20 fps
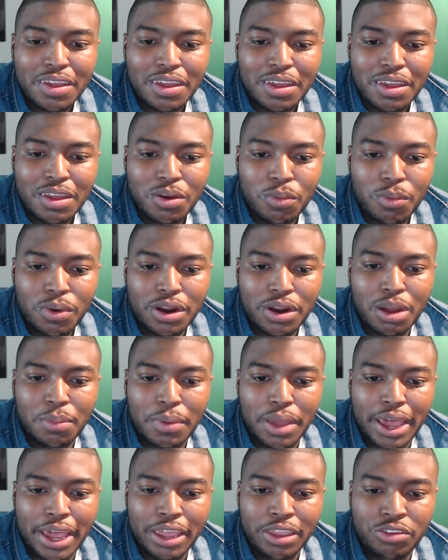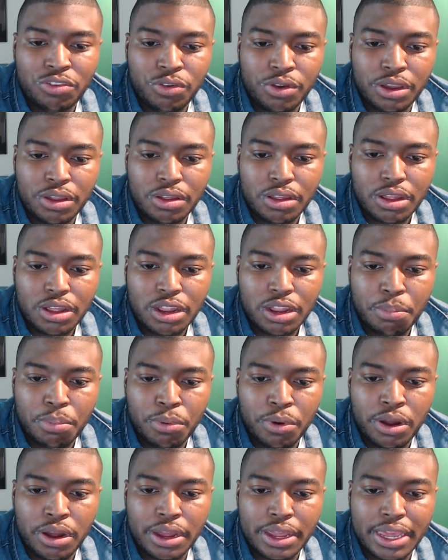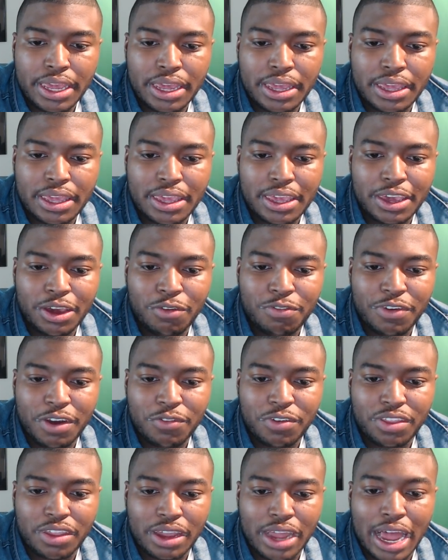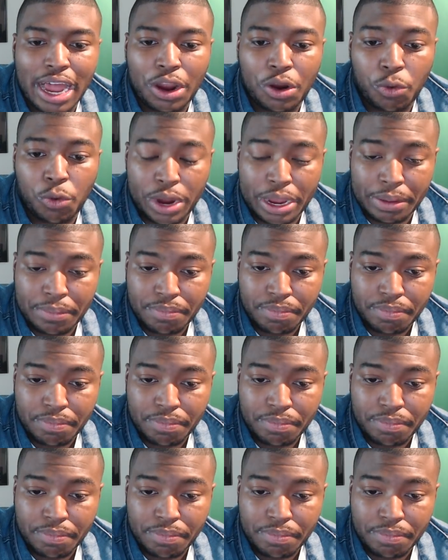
What up, Adrian? LeBron get killed for everything. I agree.